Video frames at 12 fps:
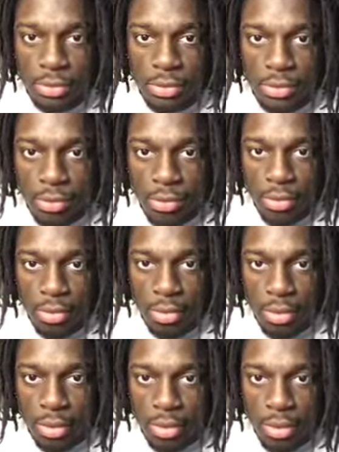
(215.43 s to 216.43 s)

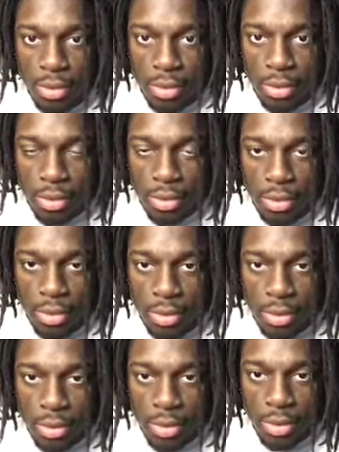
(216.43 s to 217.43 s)

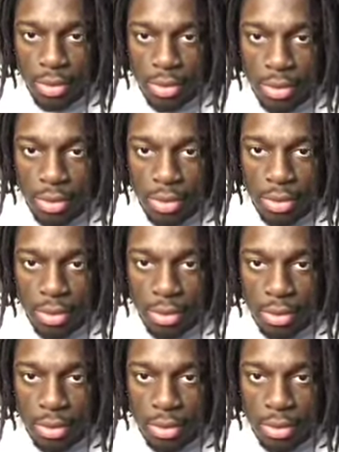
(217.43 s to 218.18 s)
[no speech]